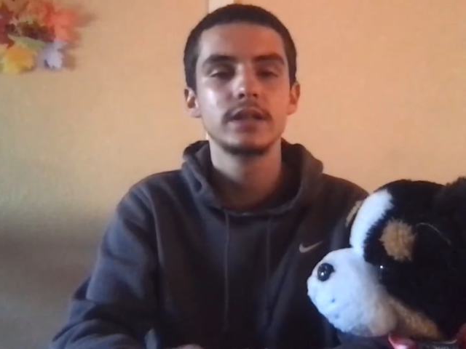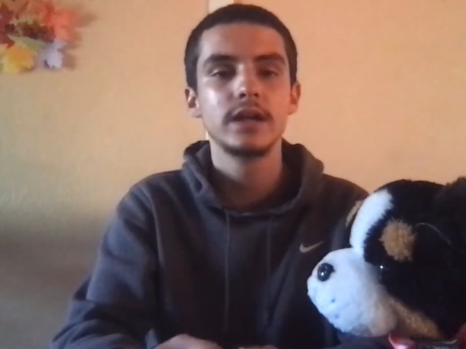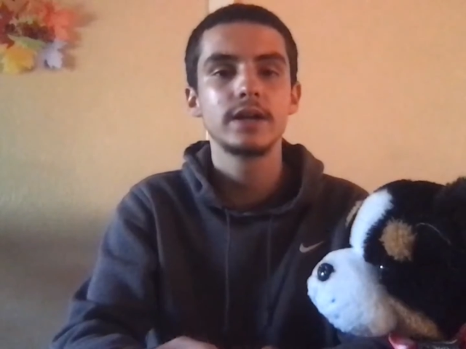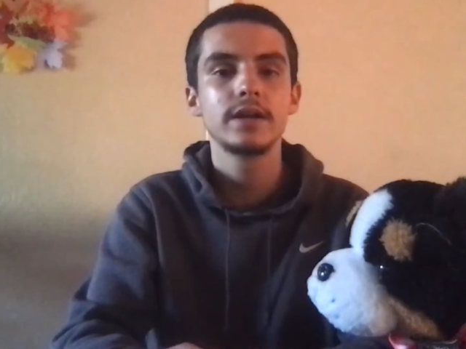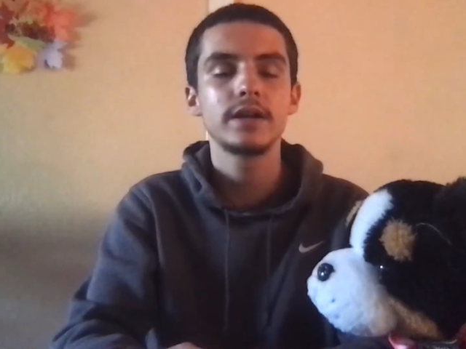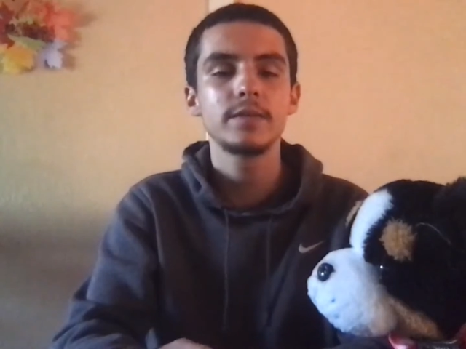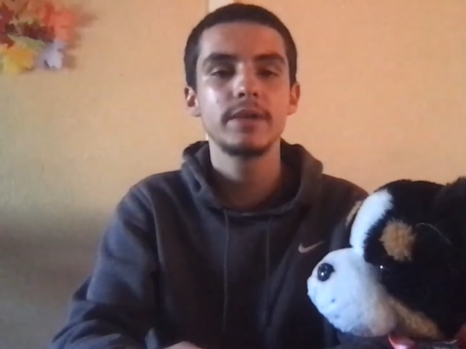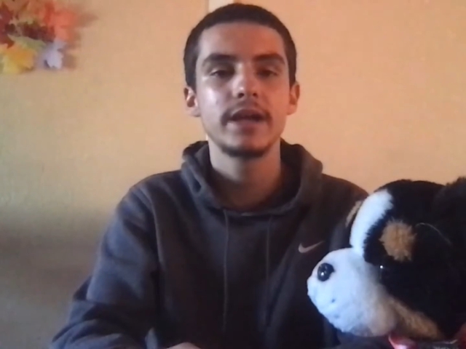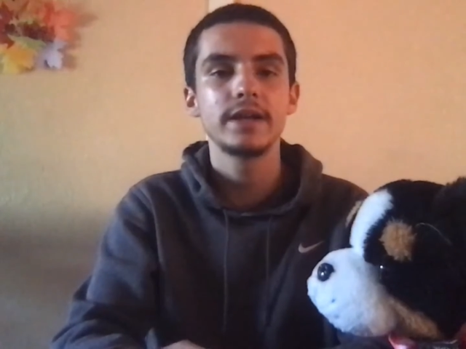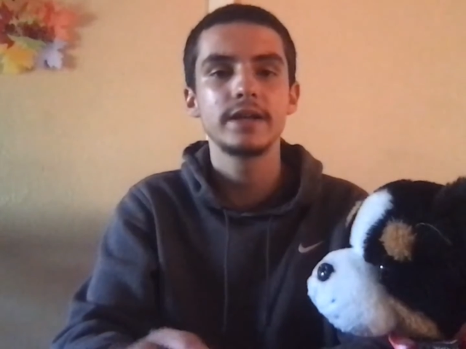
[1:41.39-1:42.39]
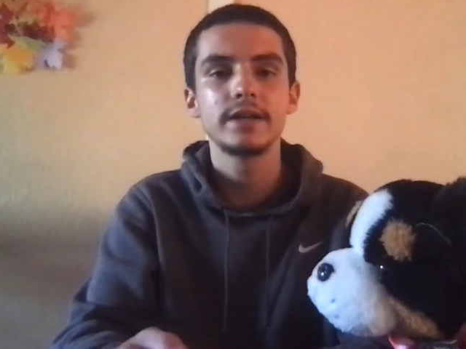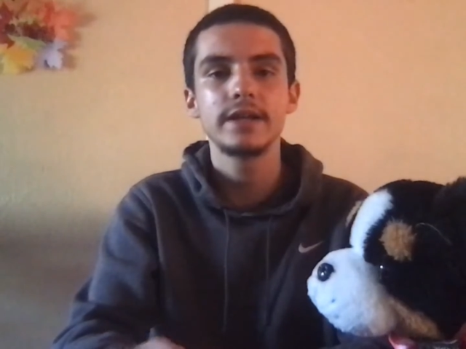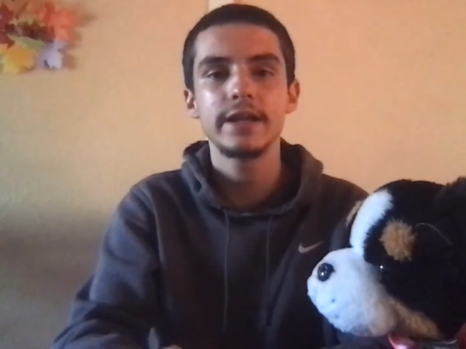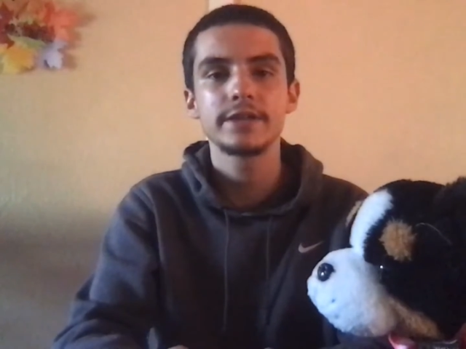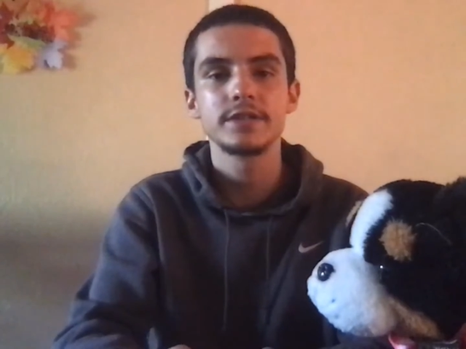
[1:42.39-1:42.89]
A good command and a good
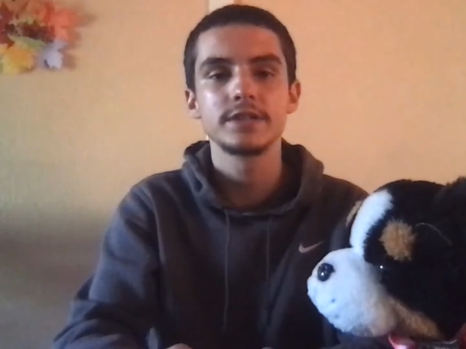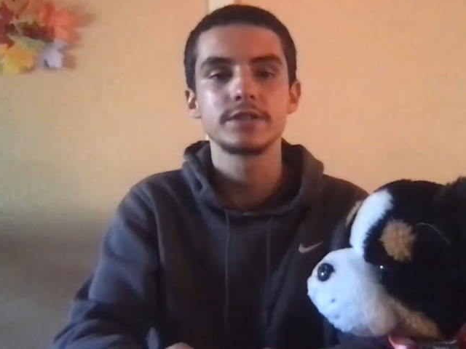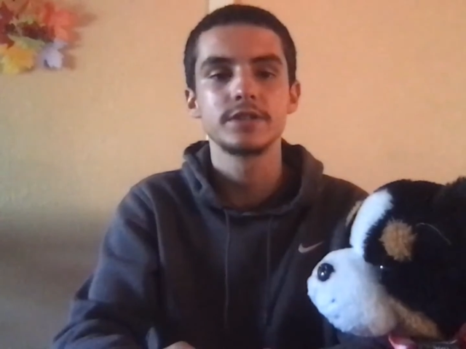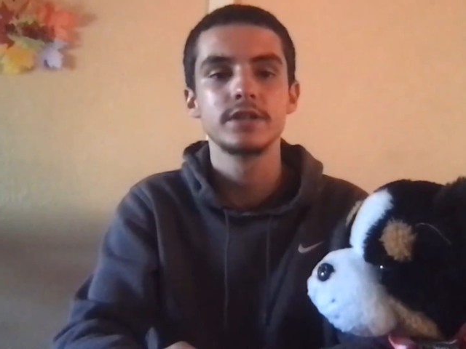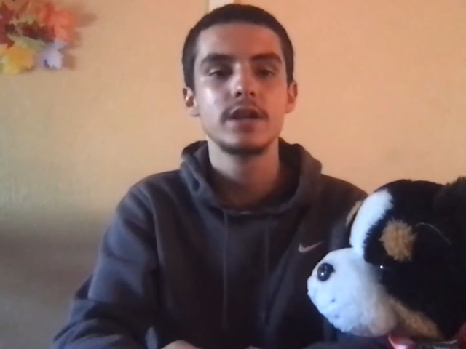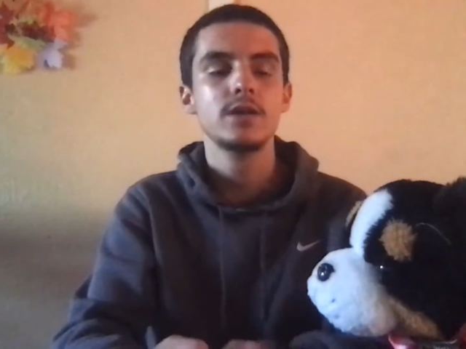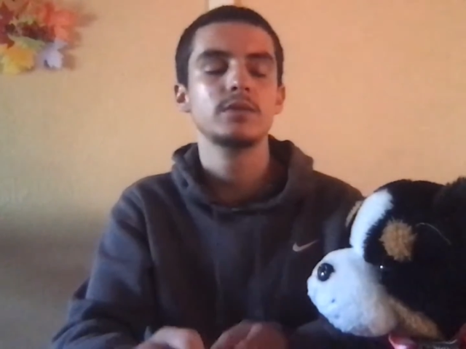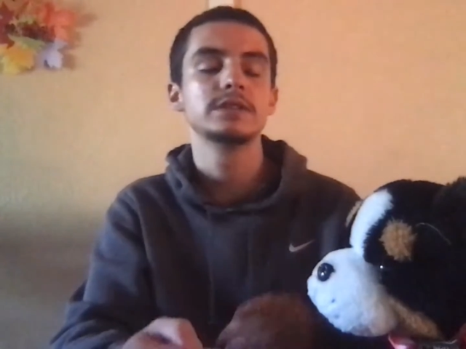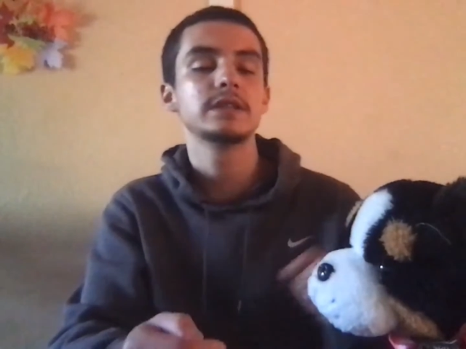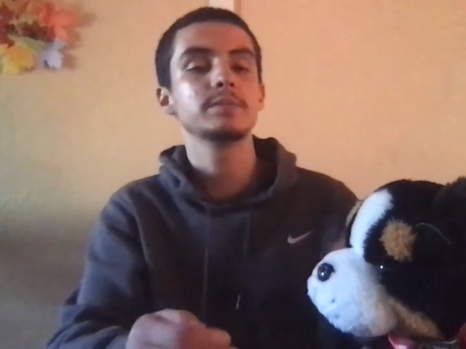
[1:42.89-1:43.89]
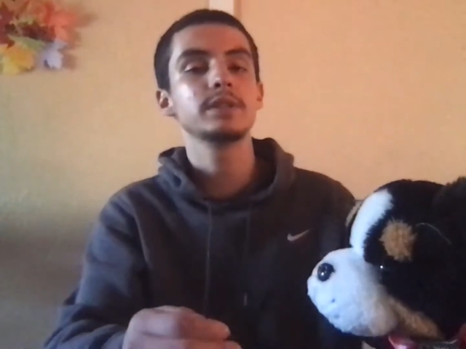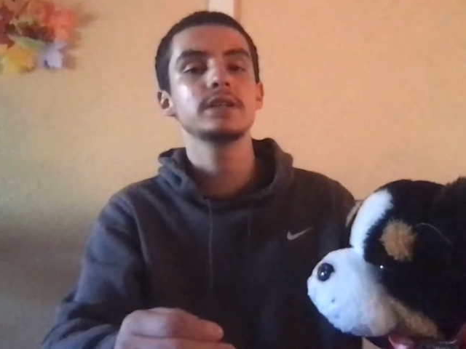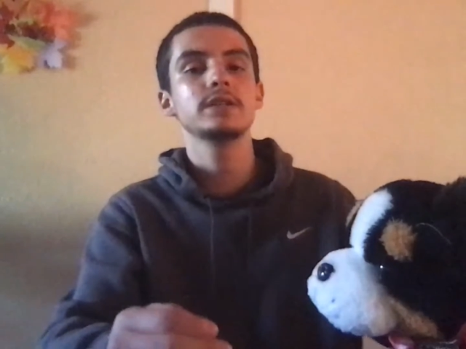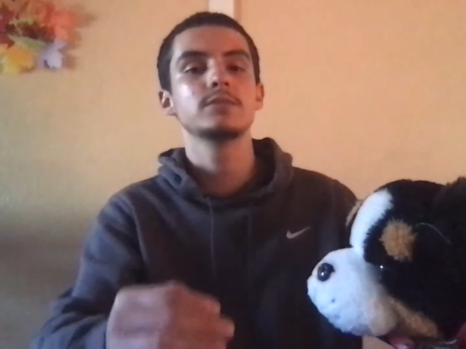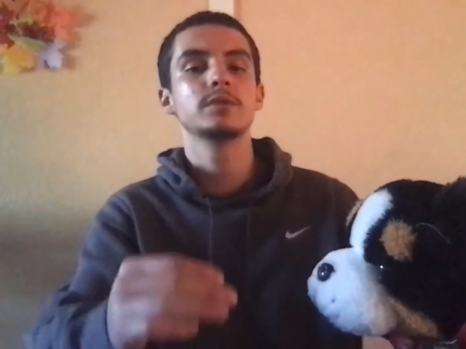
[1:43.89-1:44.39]
hand gesture
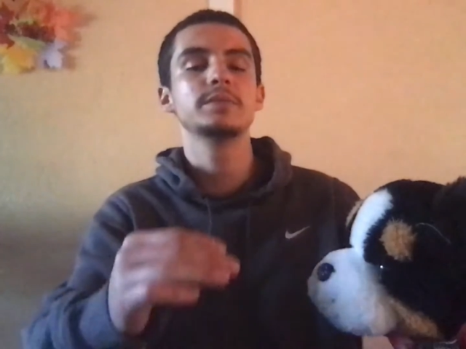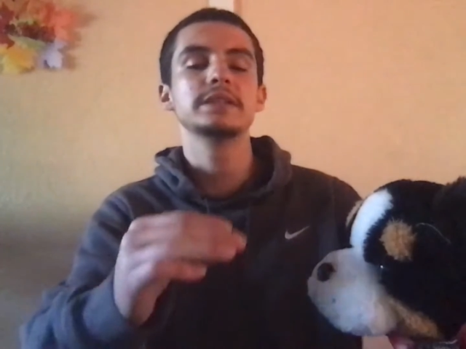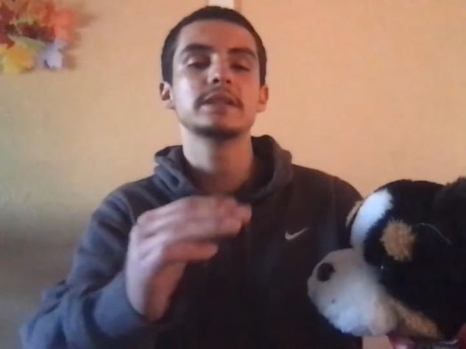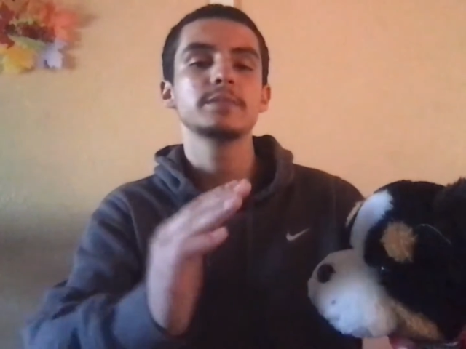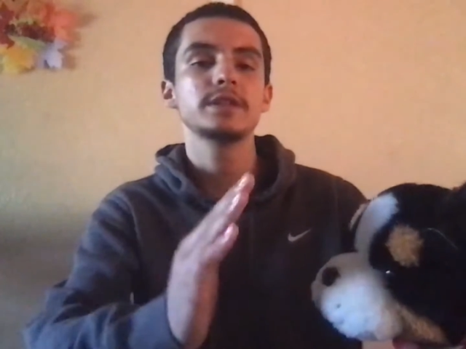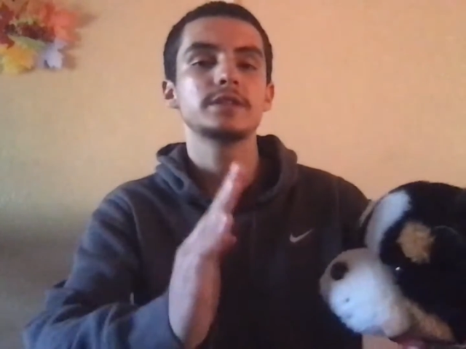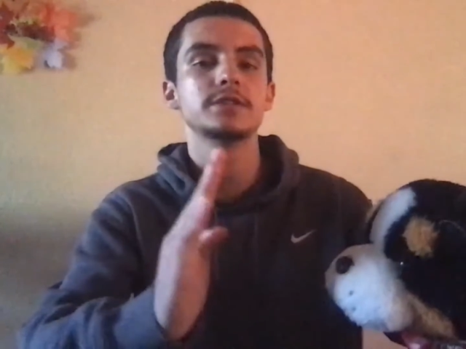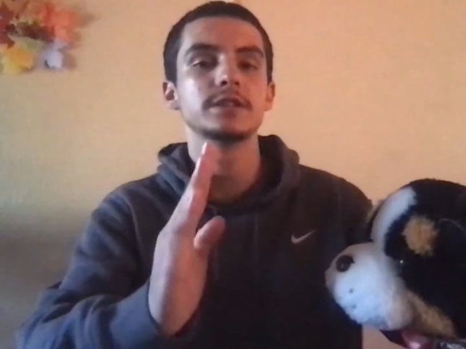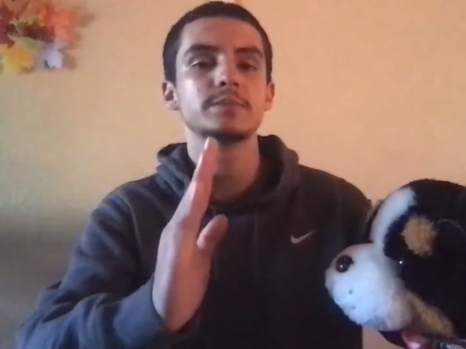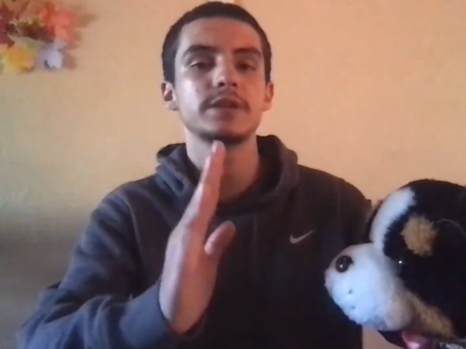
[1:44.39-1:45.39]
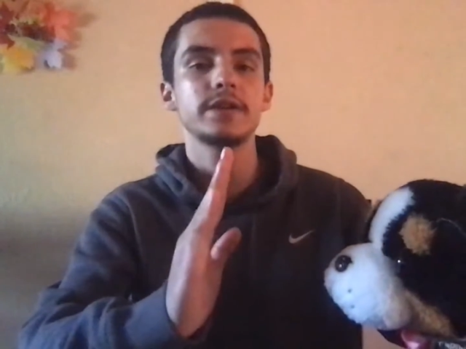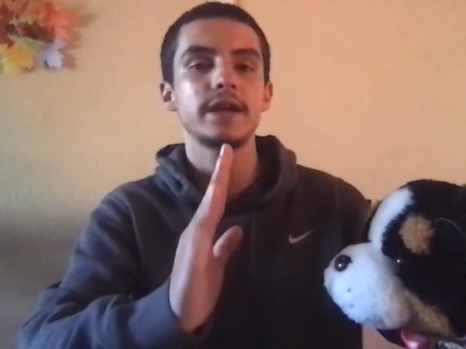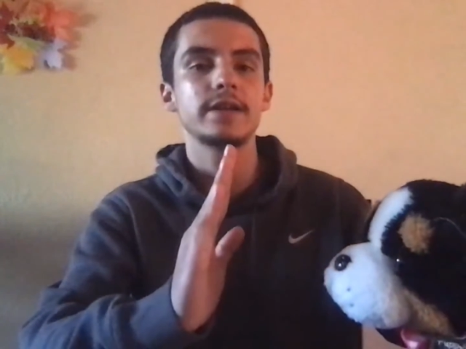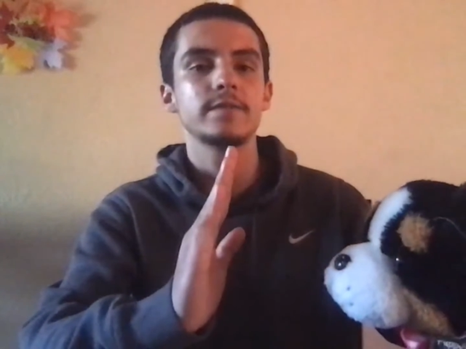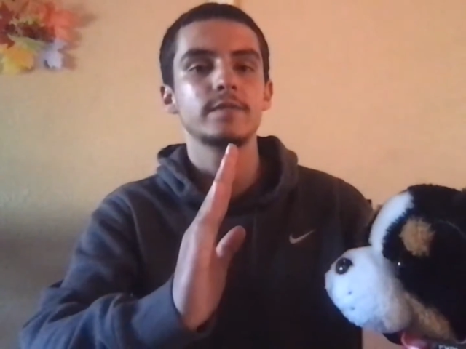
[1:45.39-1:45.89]
would be simply to just put your
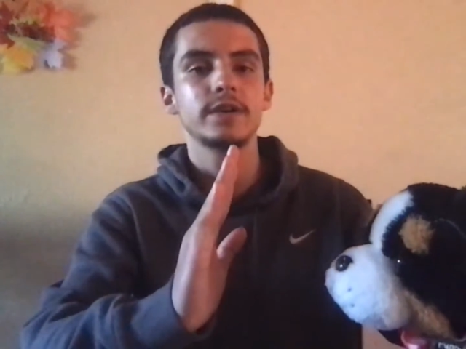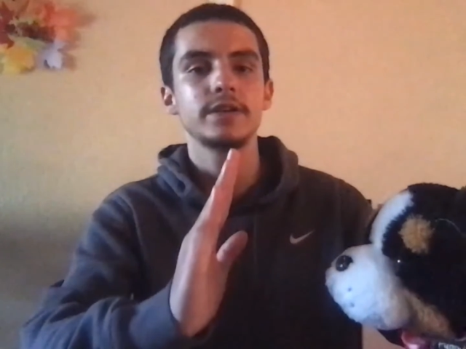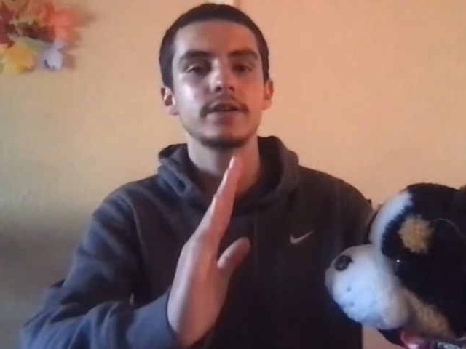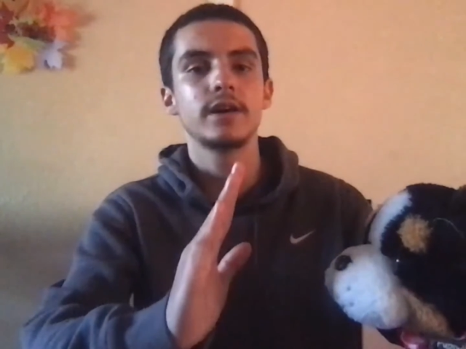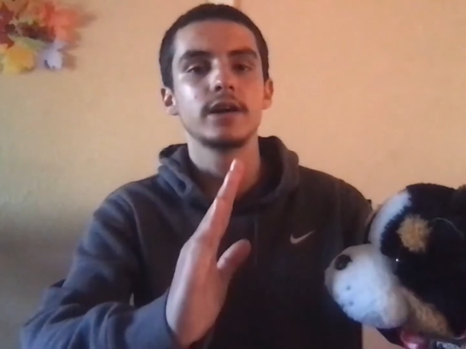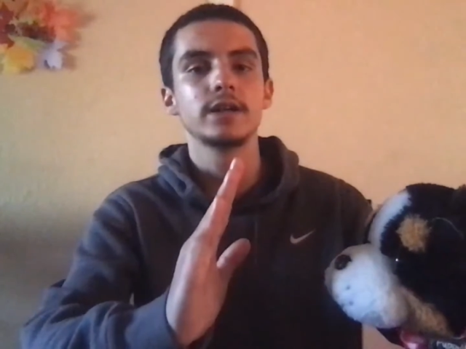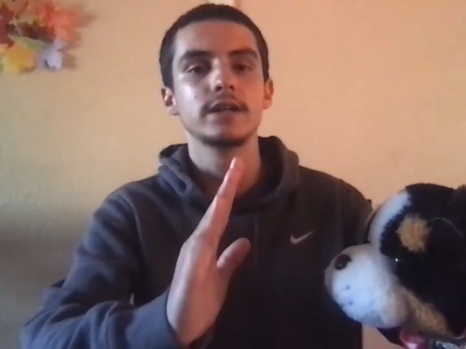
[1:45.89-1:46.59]
hand in front of your dog,